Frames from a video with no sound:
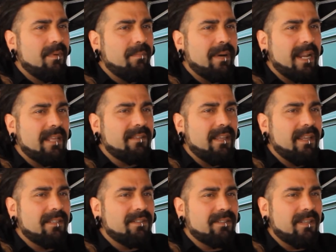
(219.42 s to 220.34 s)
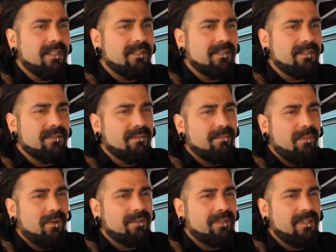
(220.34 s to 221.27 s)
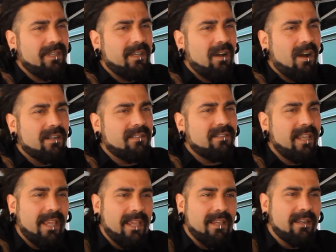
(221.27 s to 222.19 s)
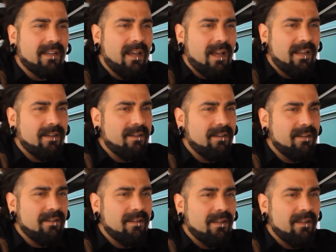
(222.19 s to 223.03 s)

But I think it's mostly our take on